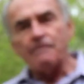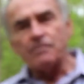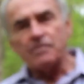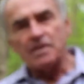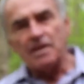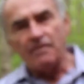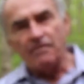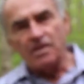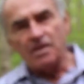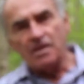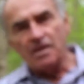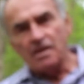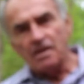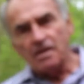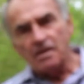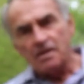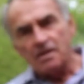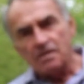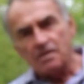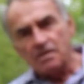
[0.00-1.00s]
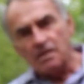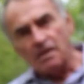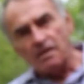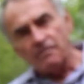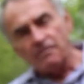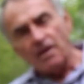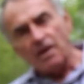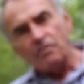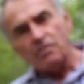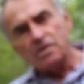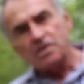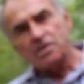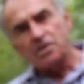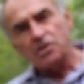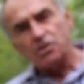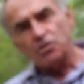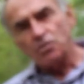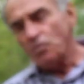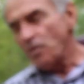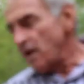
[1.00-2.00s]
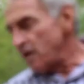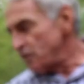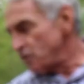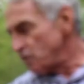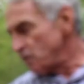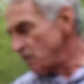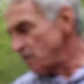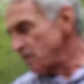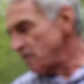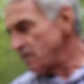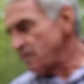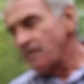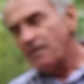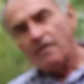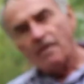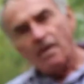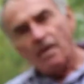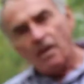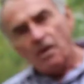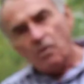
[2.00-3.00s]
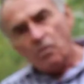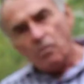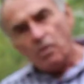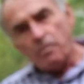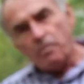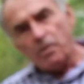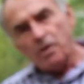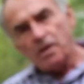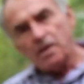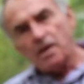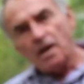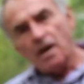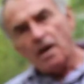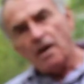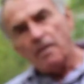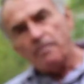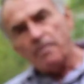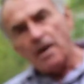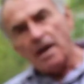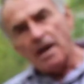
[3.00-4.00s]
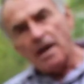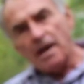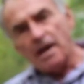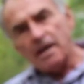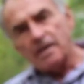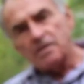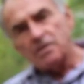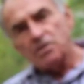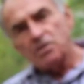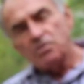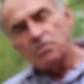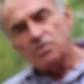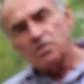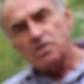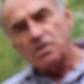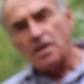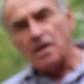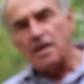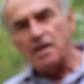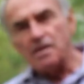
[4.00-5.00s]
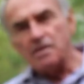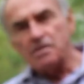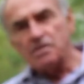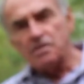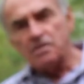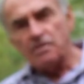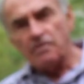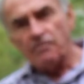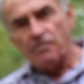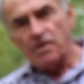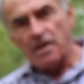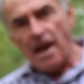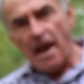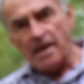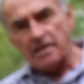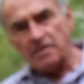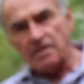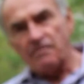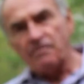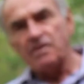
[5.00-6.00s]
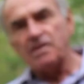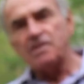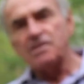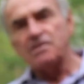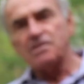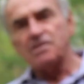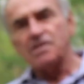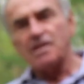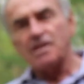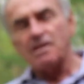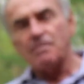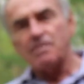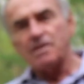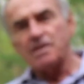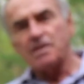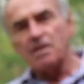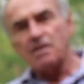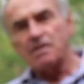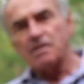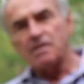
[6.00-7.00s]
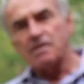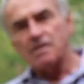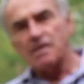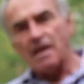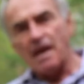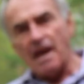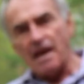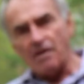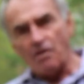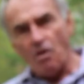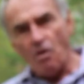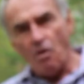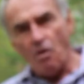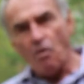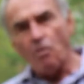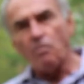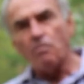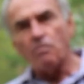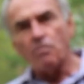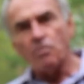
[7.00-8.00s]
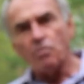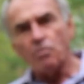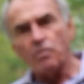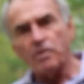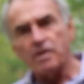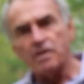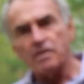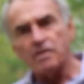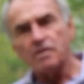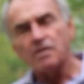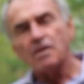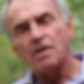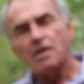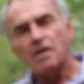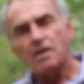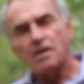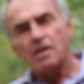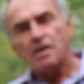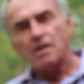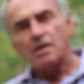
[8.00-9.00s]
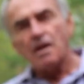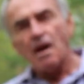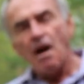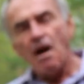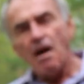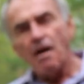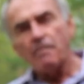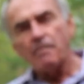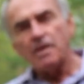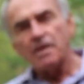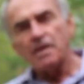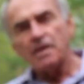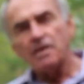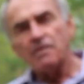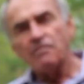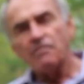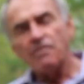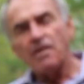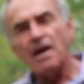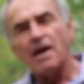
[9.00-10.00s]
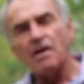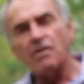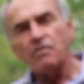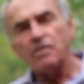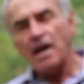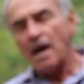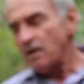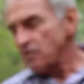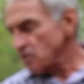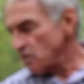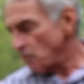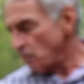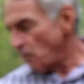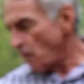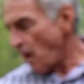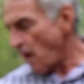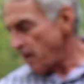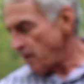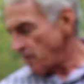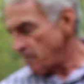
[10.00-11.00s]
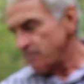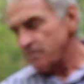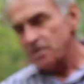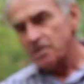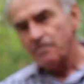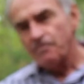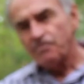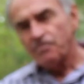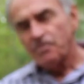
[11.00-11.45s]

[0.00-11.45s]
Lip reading: given the virus situation, we're putting up on Tuesdays different activities that can be done at home with commonly found household items.